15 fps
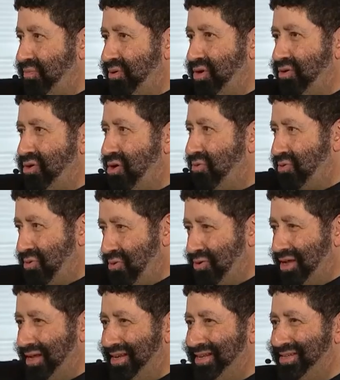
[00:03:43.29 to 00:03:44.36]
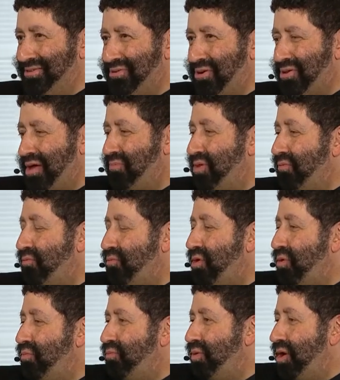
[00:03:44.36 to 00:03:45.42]
people don't know. We won't get into a whole lot,
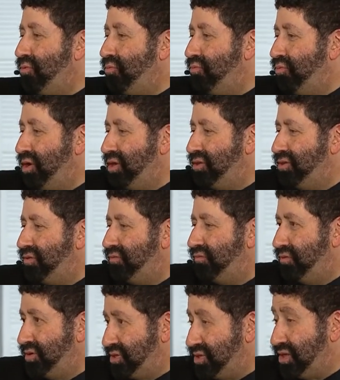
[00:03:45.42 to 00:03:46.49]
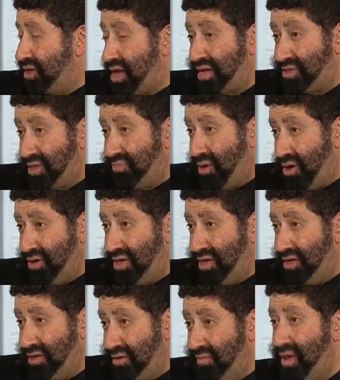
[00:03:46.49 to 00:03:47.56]
but with, for instance, the Nazi
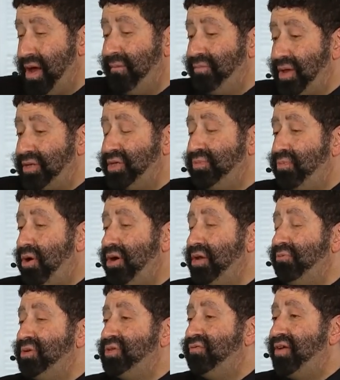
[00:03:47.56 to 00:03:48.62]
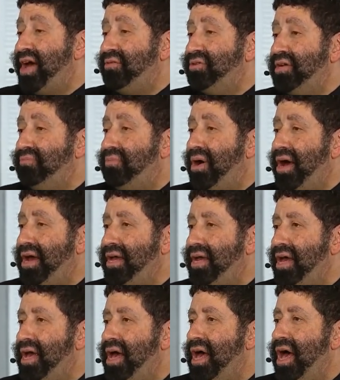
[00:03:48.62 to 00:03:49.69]
Party was founded by